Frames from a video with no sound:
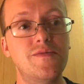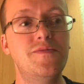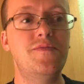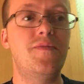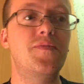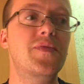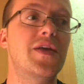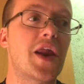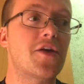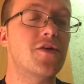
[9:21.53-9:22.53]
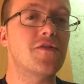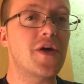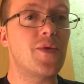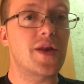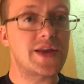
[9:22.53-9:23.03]
And then I don't know if
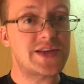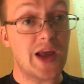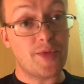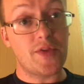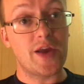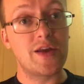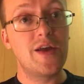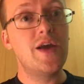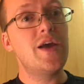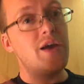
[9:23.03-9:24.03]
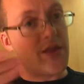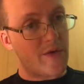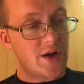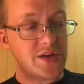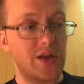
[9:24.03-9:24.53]
I want to like stay up all day and then
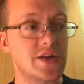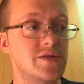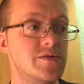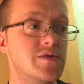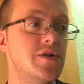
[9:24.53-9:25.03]
crash in the hostel.